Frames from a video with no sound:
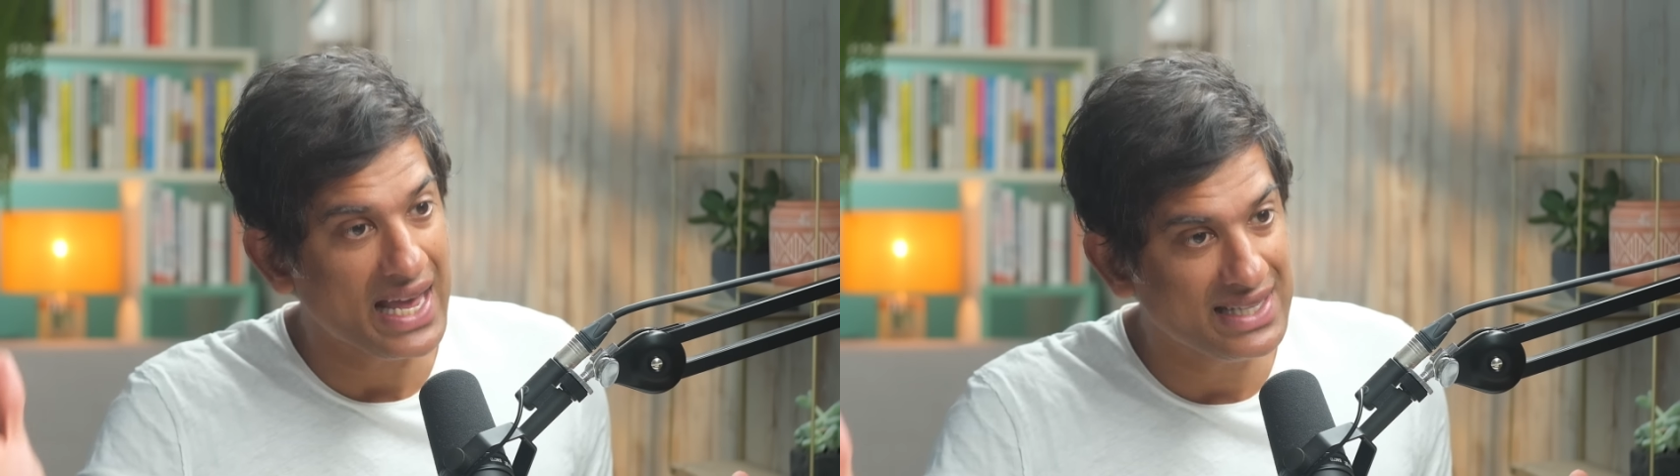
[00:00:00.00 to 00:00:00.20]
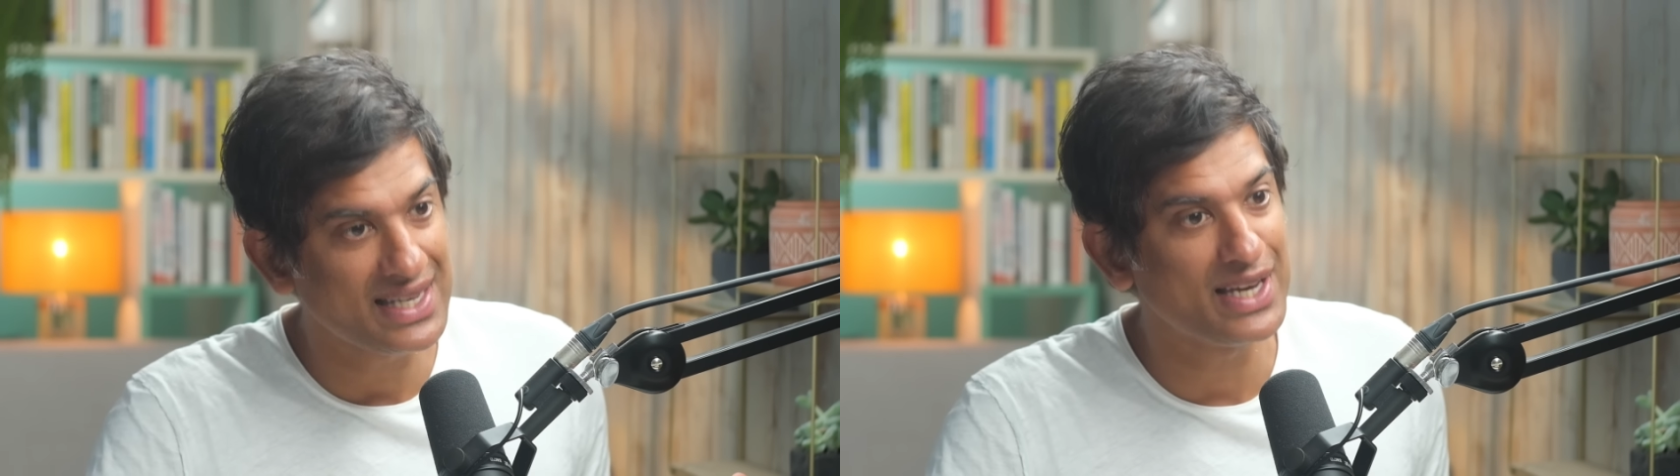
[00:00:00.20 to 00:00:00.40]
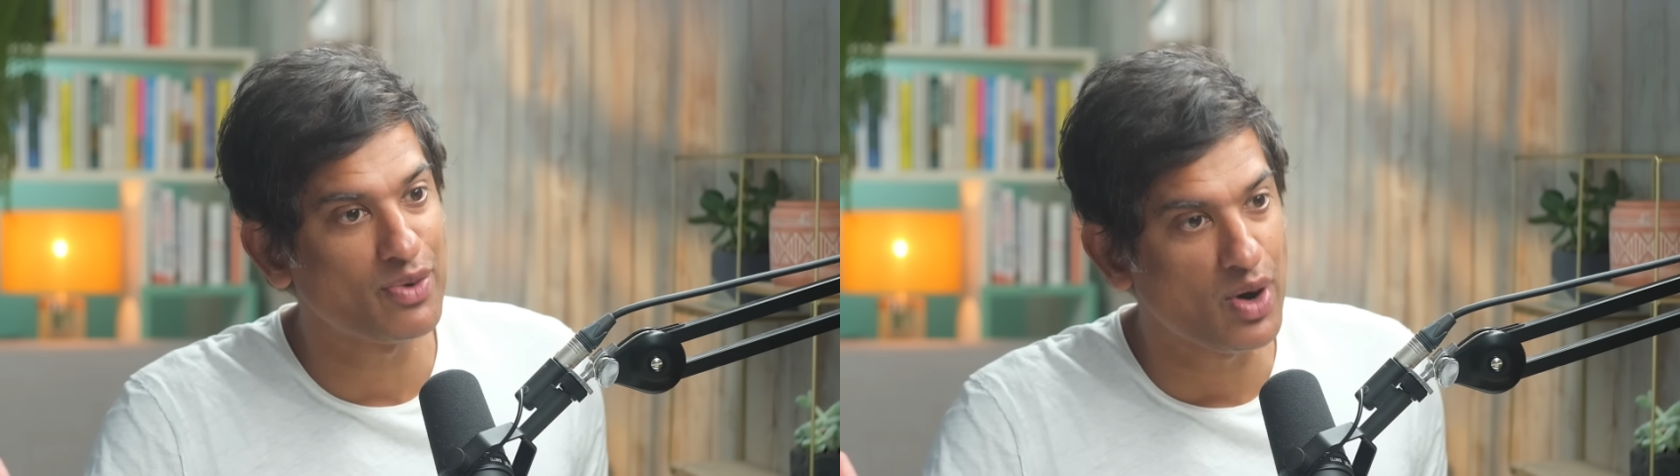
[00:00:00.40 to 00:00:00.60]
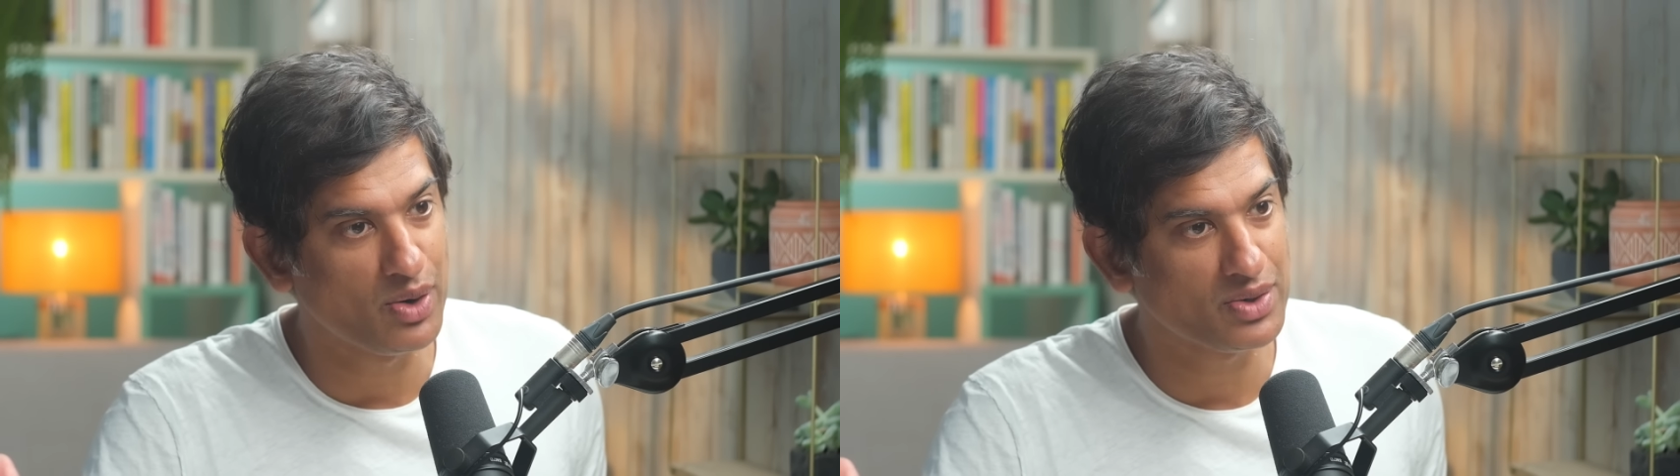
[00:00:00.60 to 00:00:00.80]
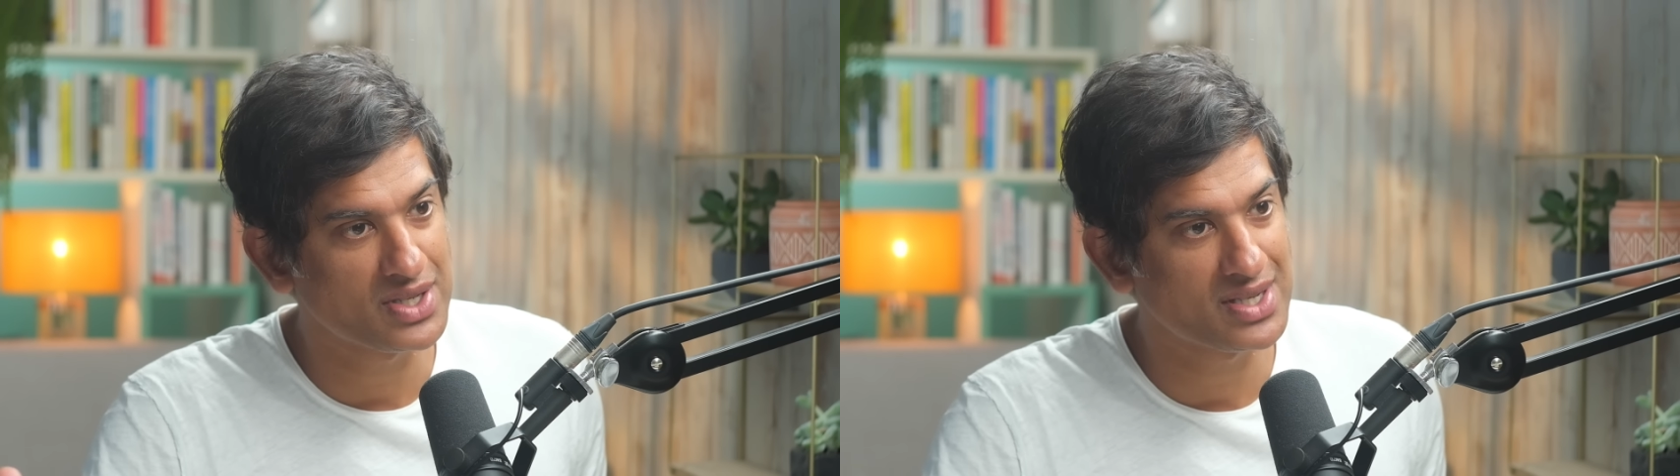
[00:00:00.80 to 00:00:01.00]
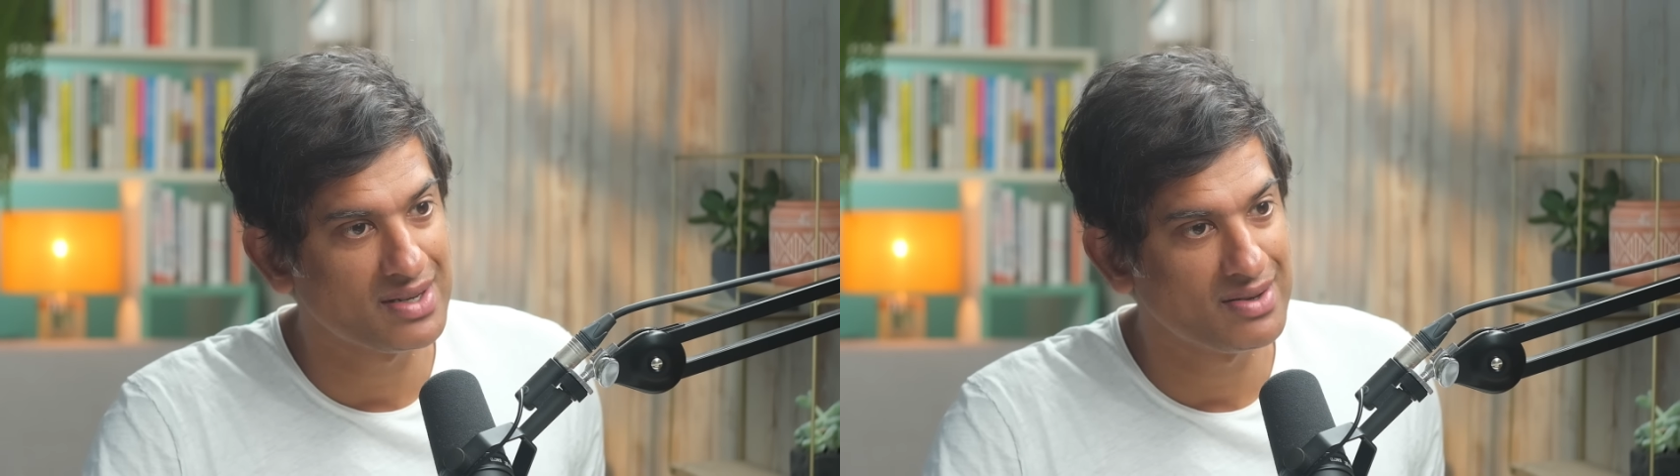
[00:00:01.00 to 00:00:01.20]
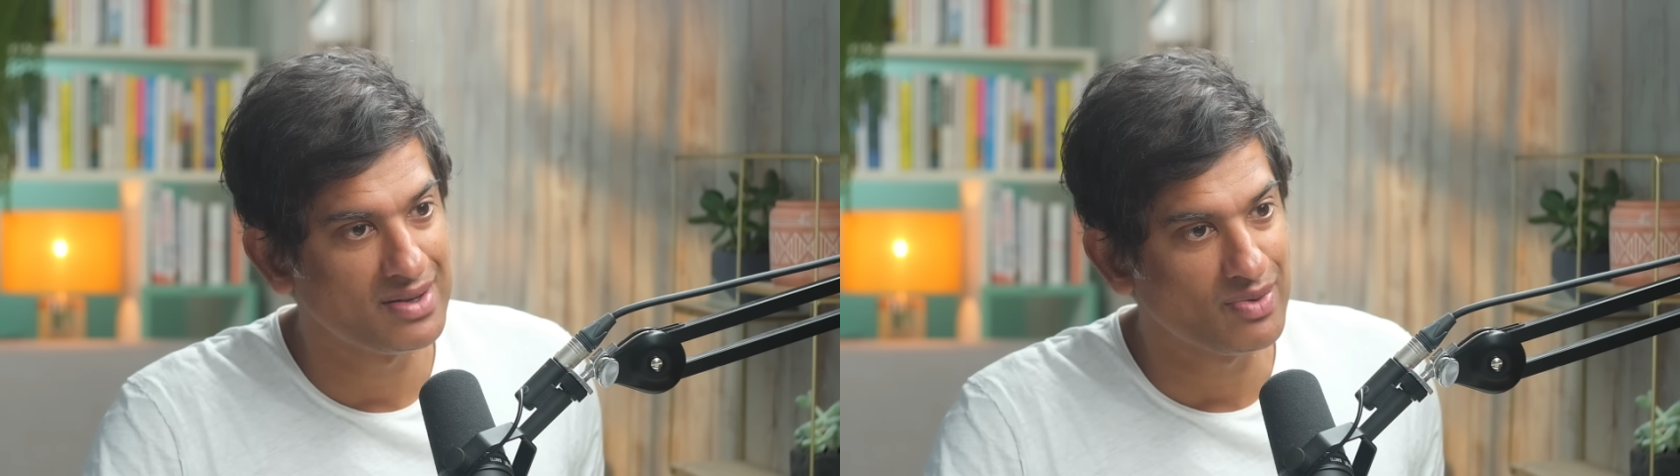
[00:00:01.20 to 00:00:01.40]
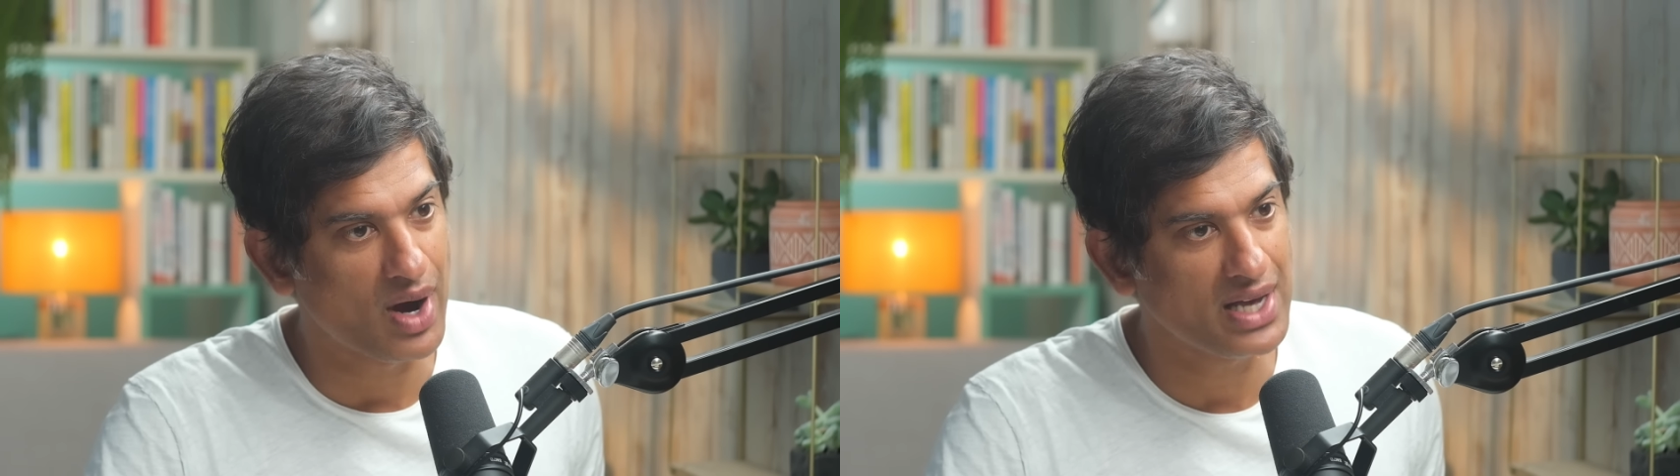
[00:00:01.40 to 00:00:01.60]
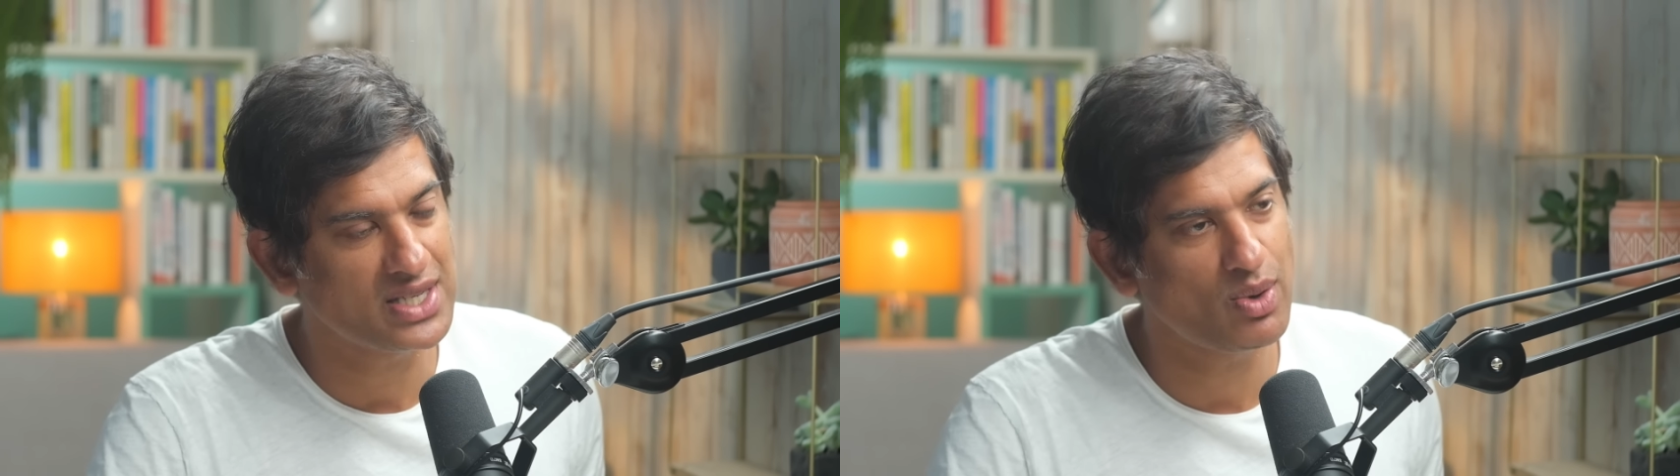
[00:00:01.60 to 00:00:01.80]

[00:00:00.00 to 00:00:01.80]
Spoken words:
80-year-olds, right?